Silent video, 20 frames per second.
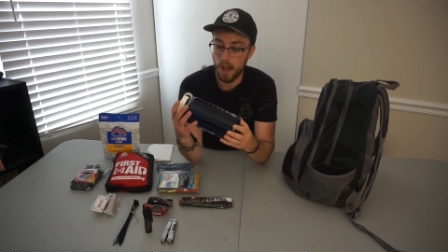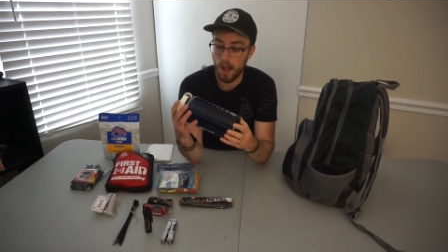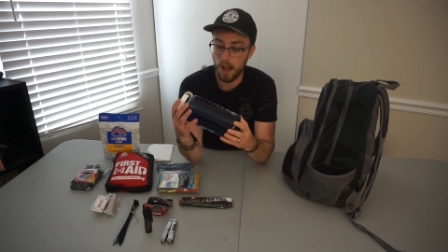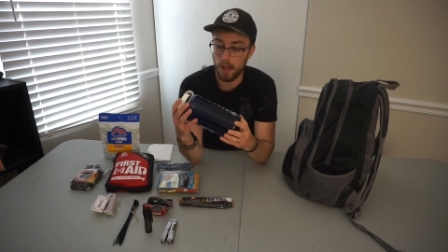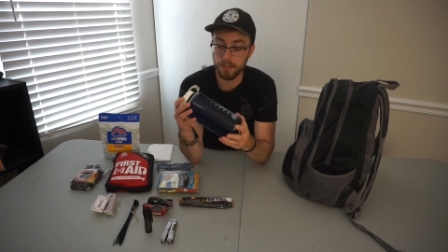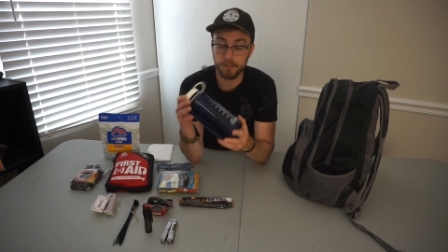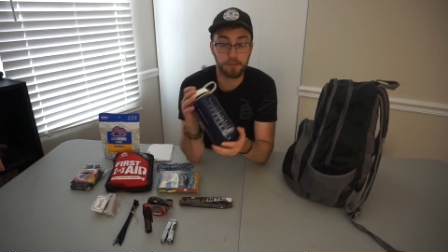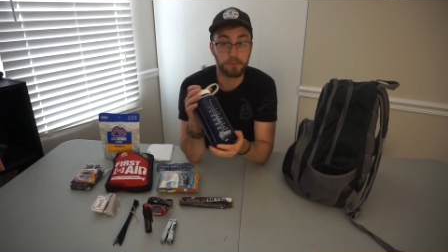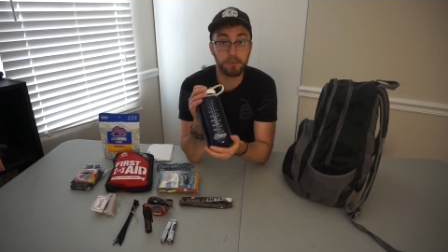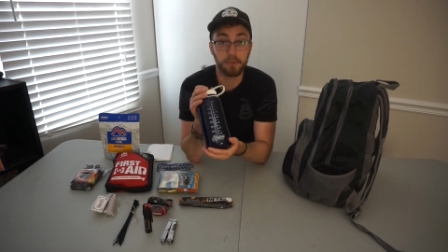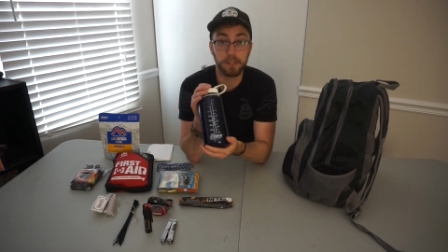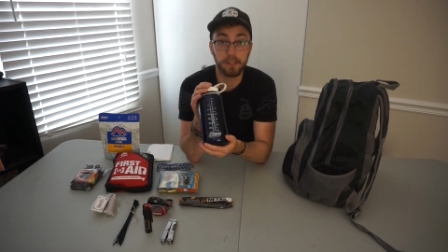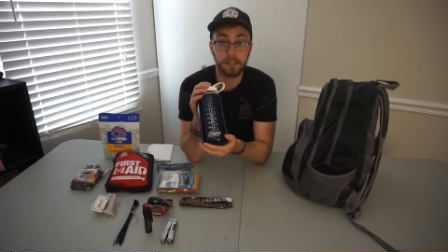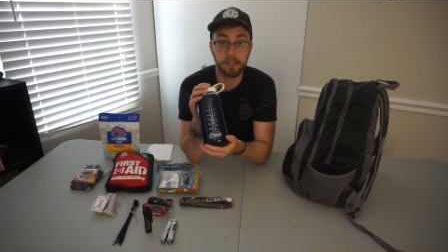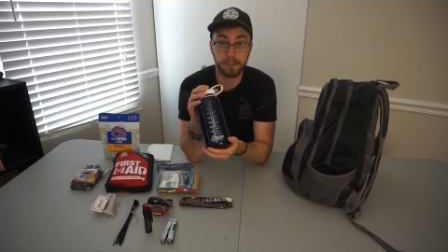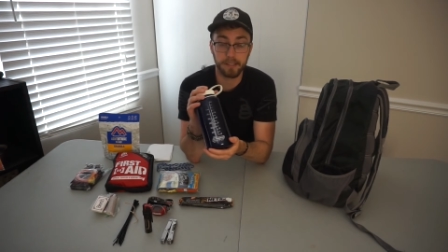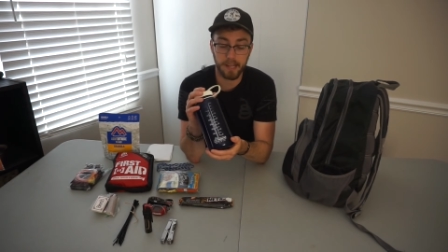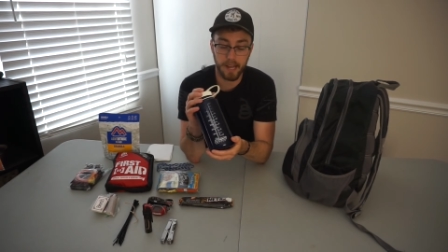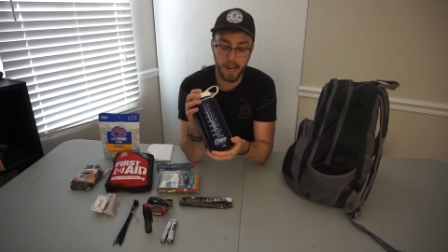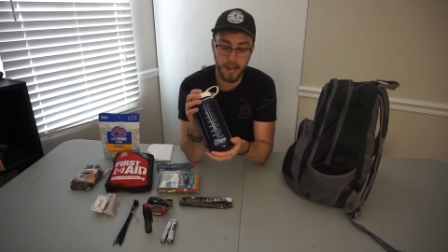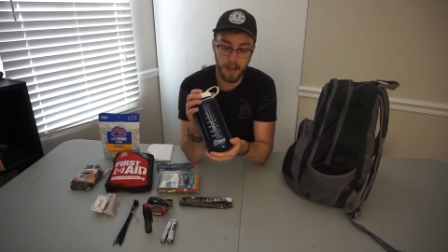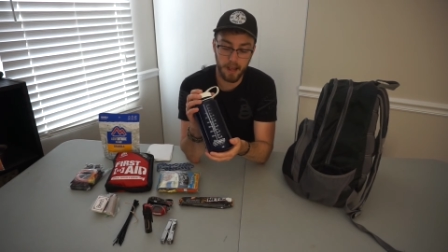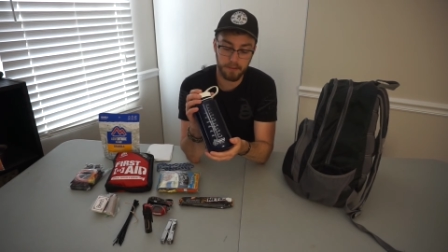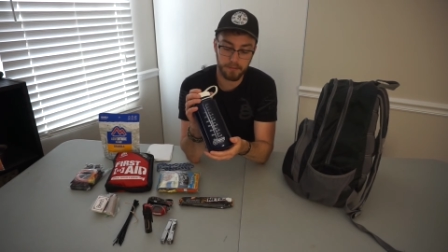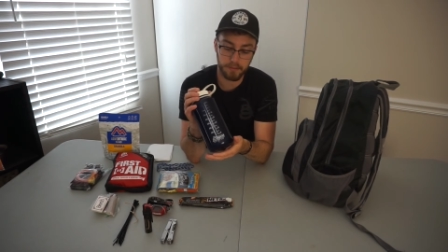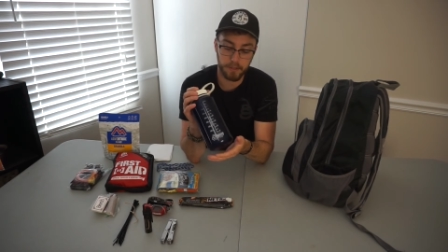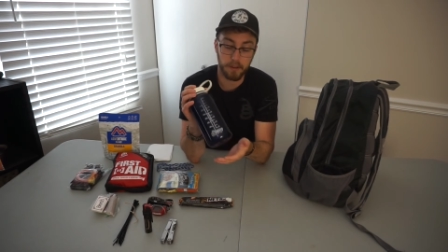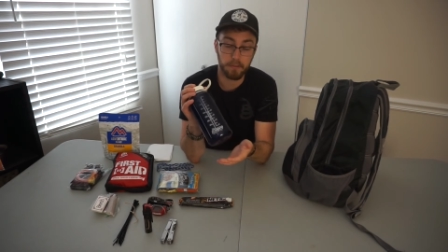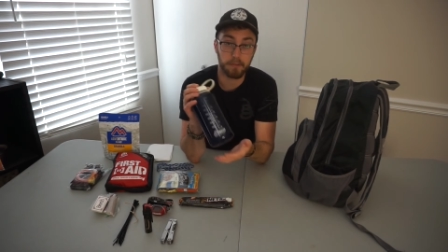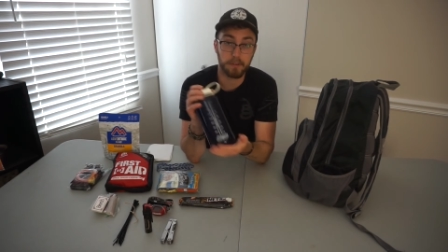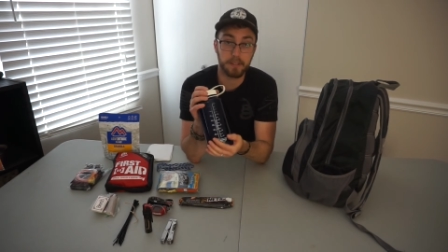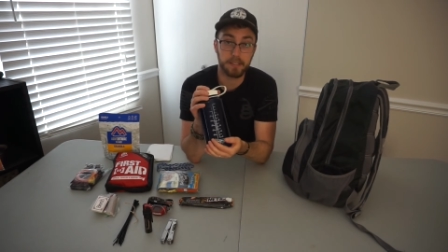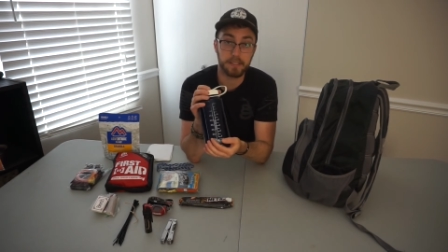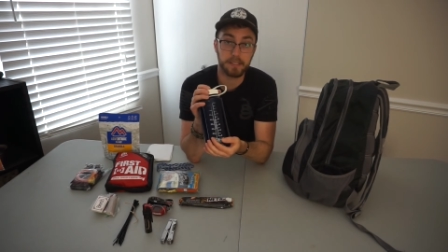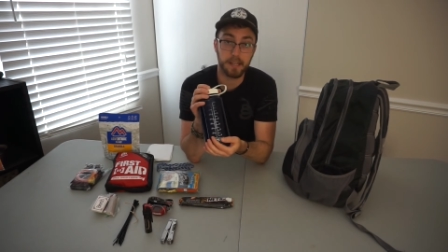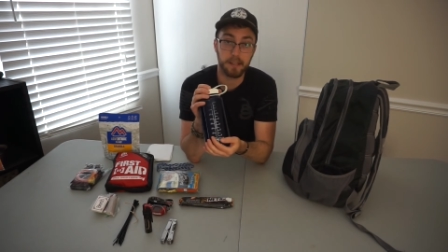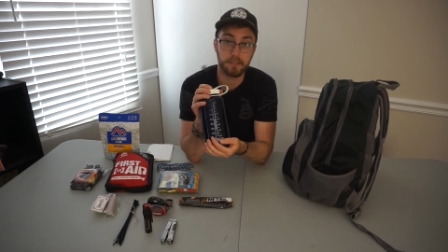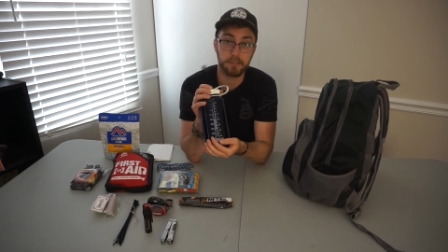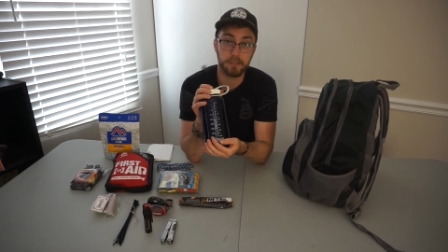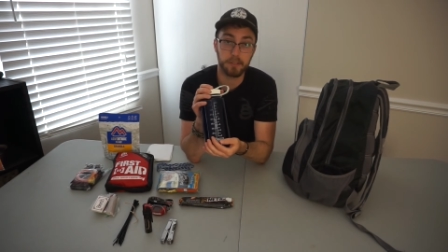It's really good to have. So I have one of
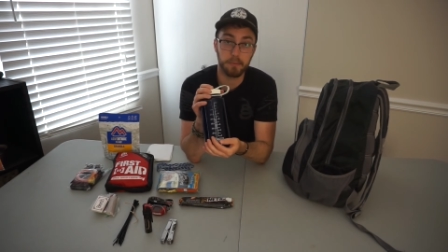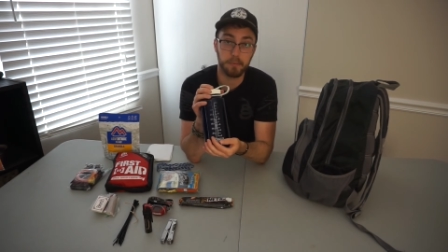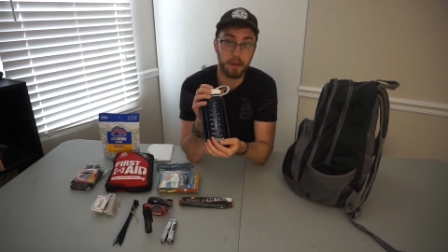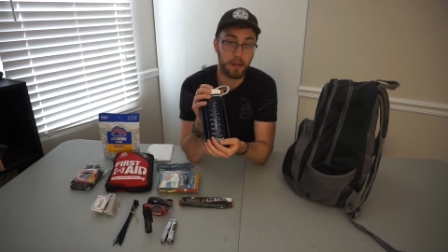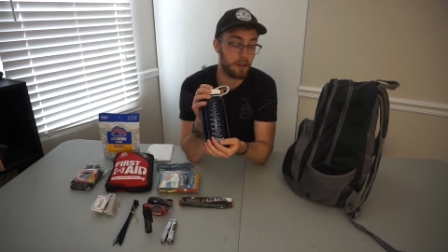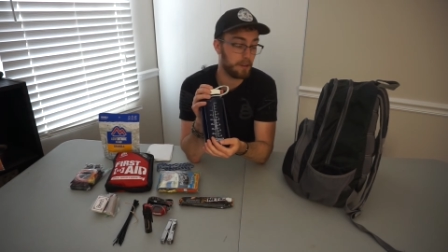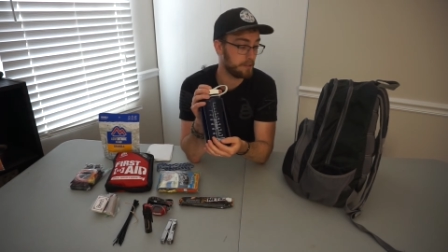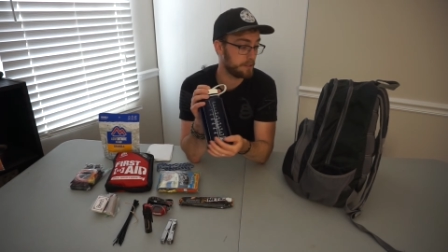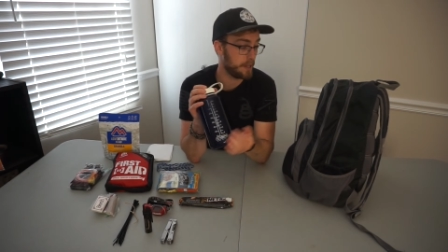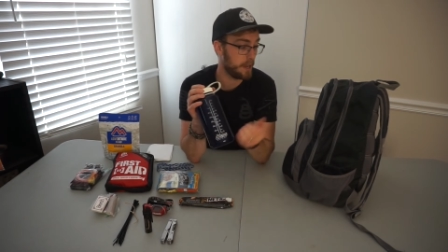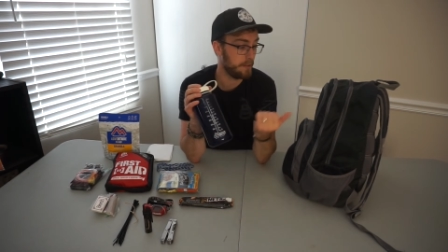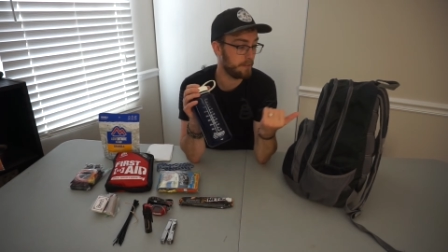these Nalgene bottles.